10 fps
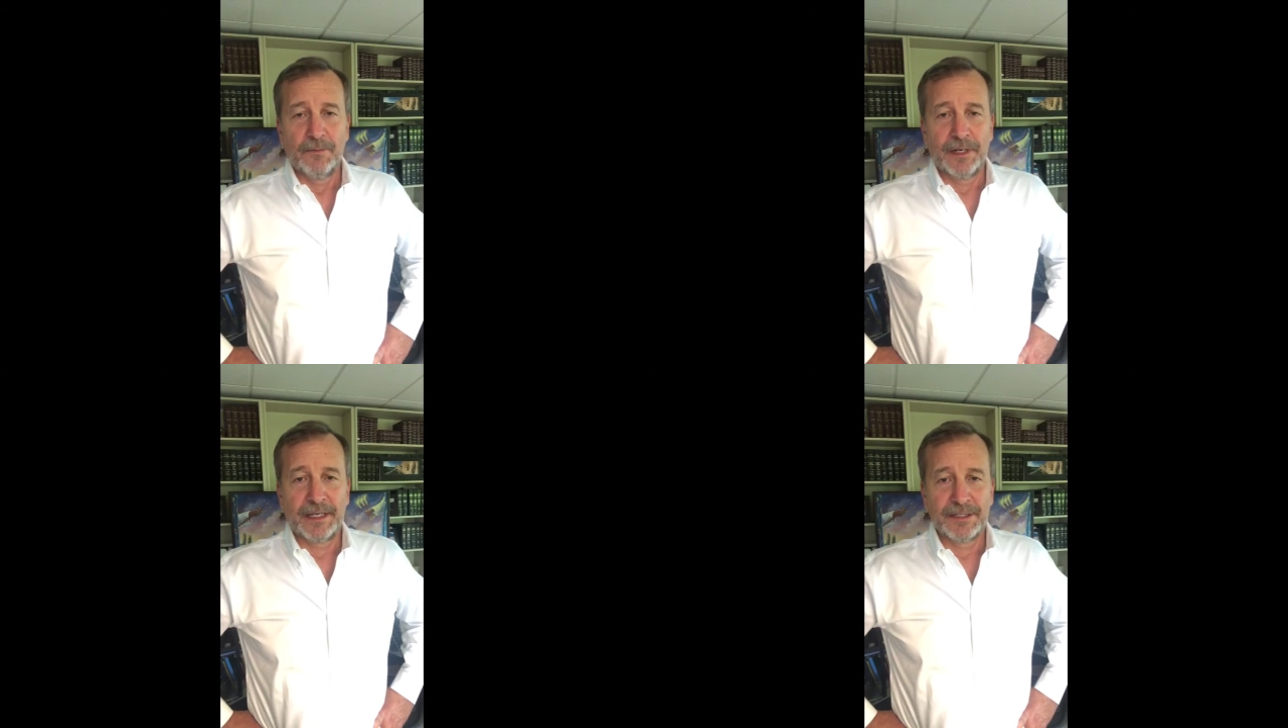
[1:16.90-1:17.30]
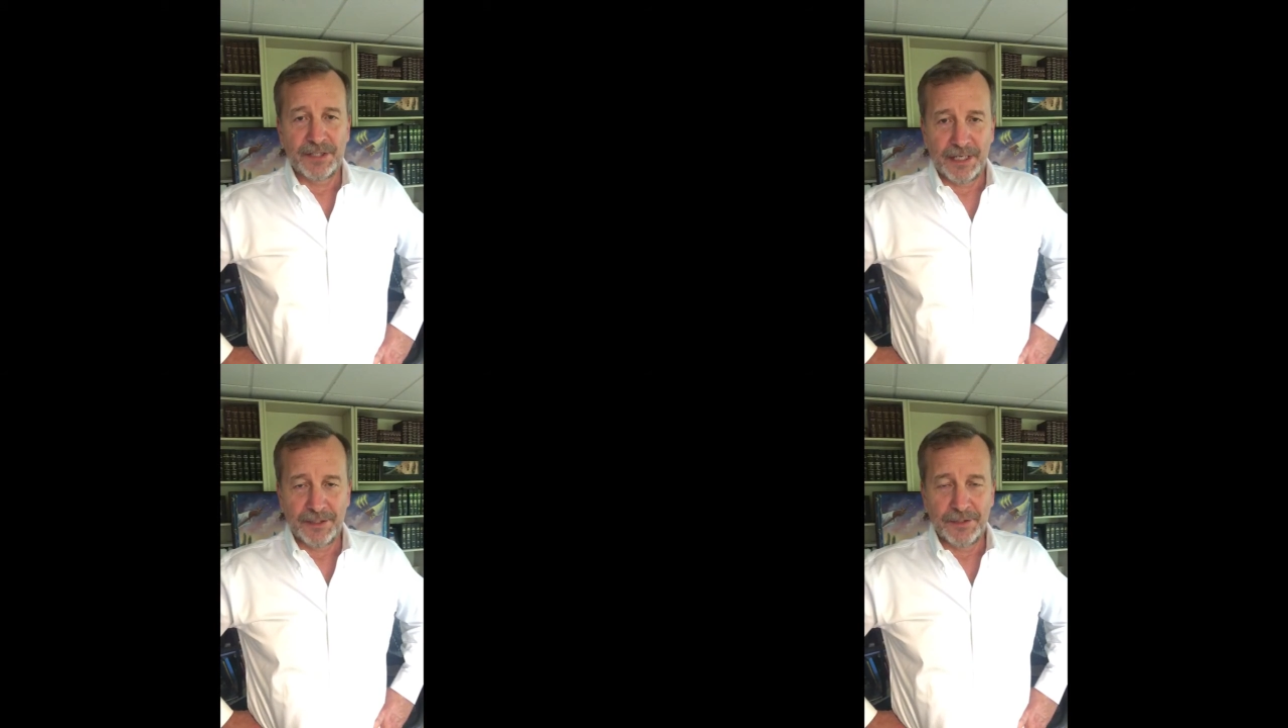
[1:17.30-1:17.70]
What I can
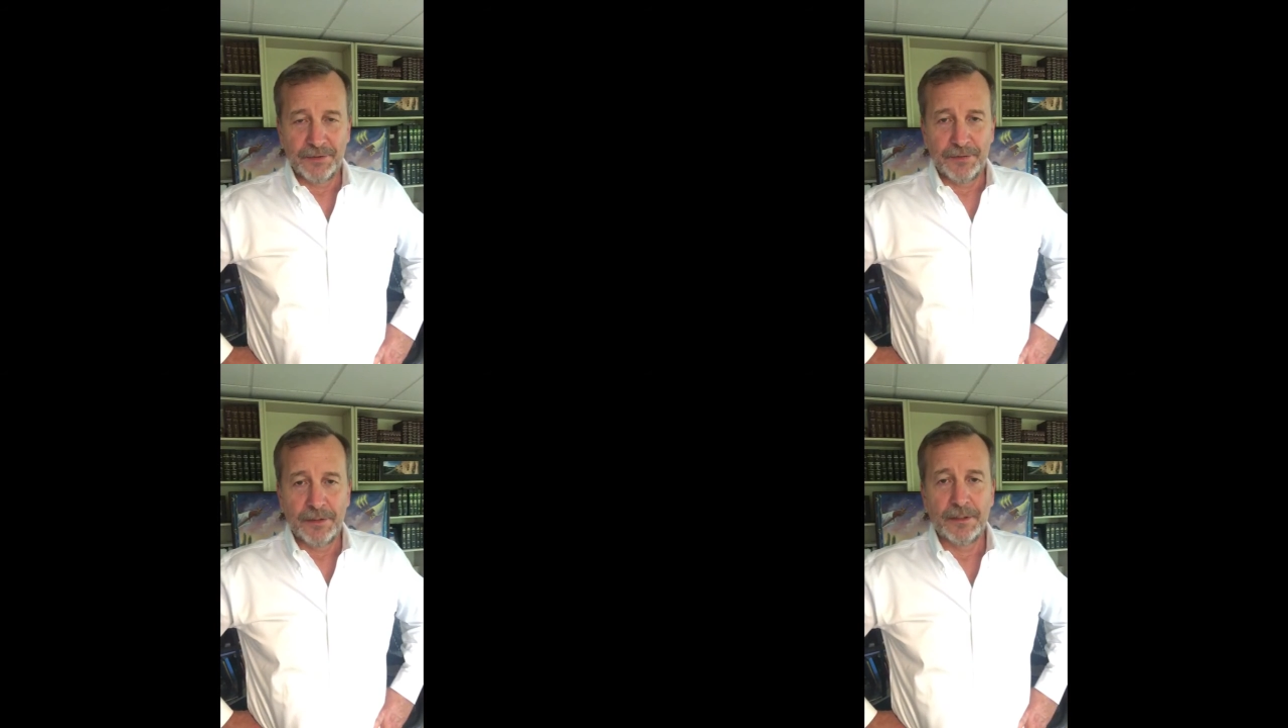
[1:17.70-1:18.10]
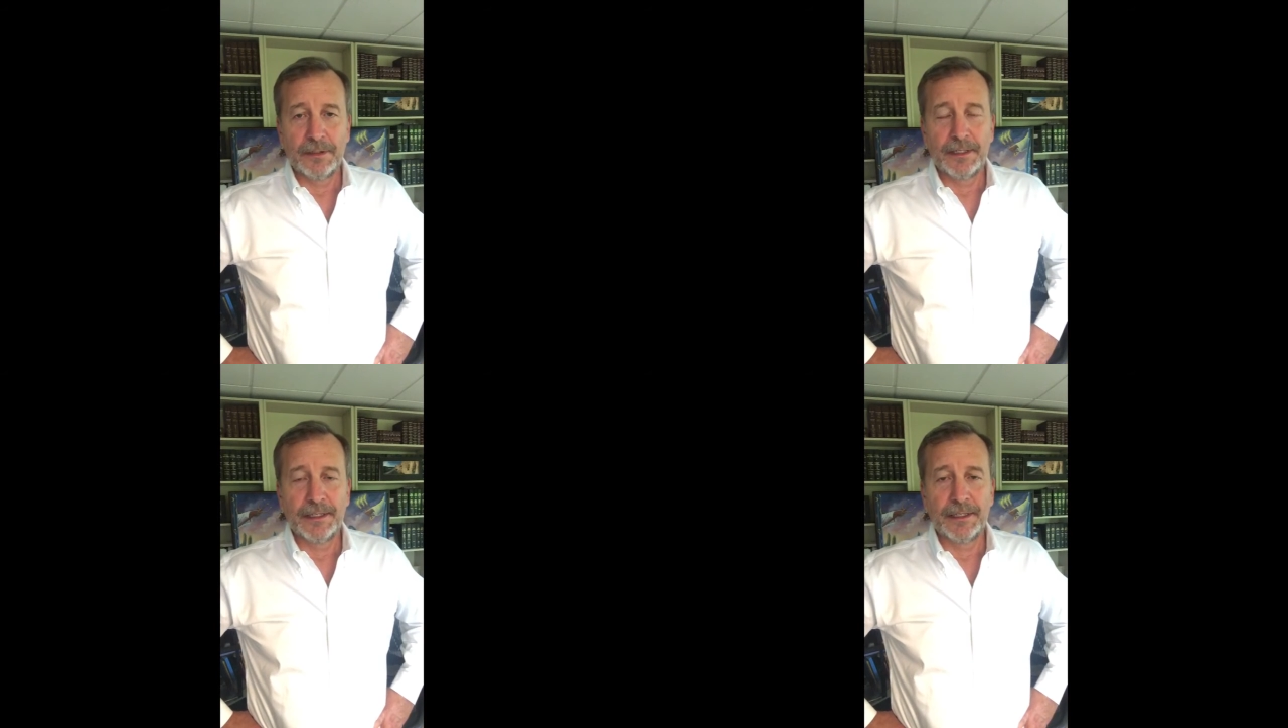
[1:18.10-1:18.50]
tell you
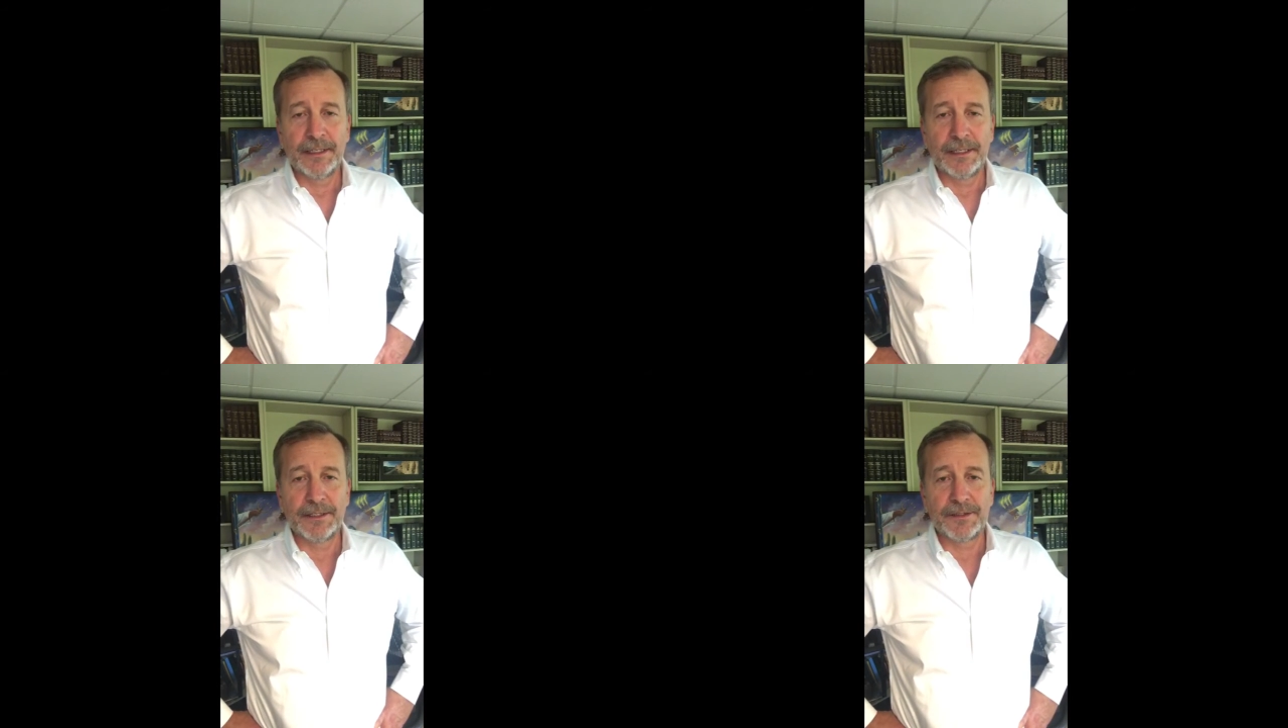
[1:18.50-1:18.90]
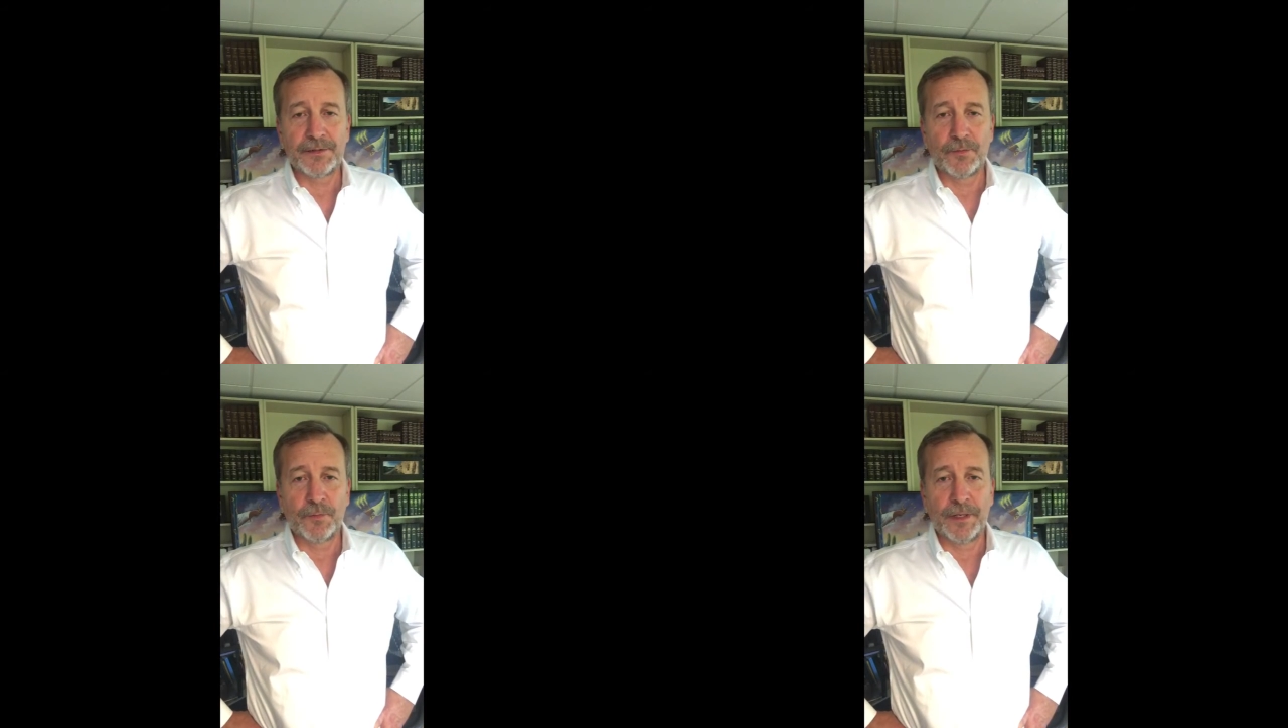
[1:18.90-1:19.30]

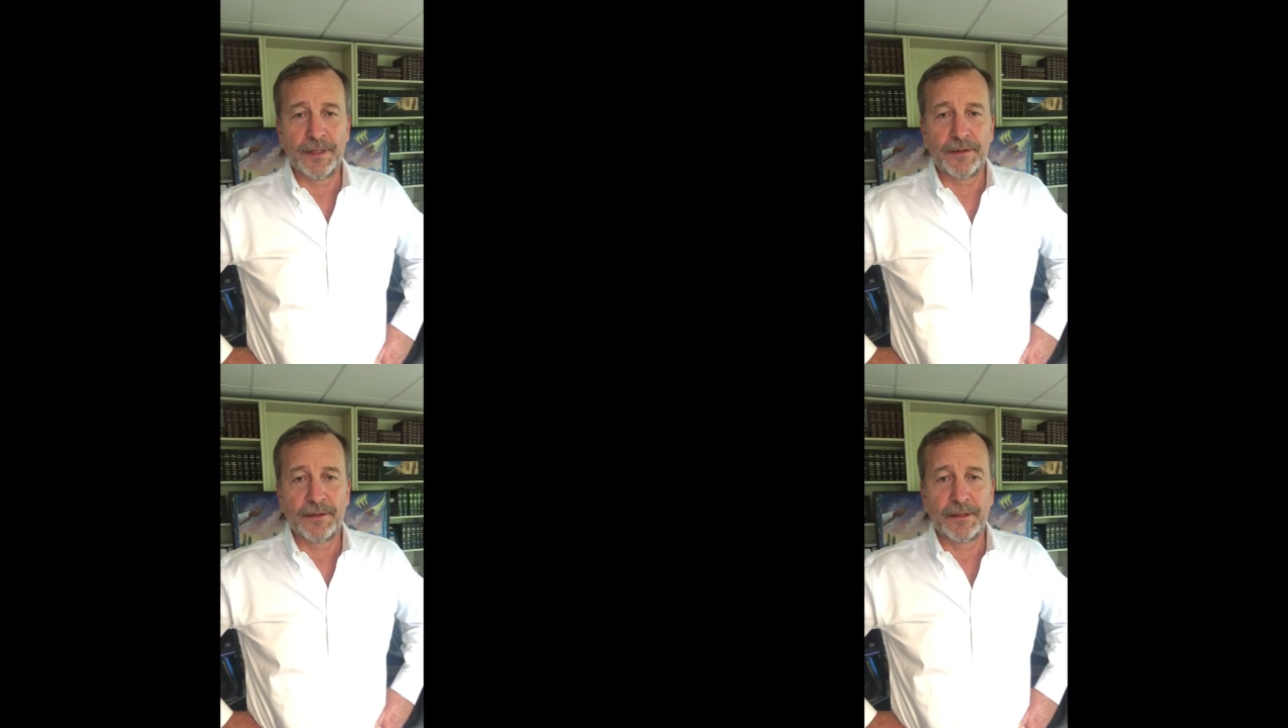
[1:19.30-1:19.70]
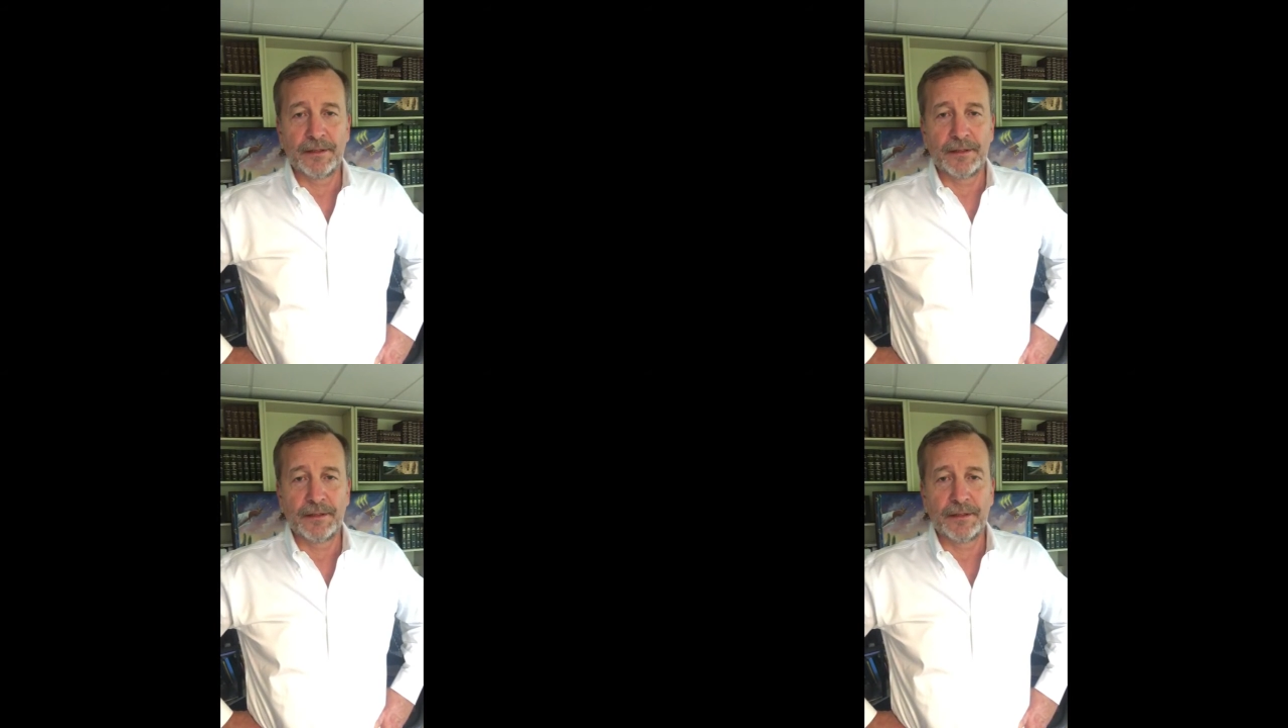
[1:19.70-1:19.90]
is with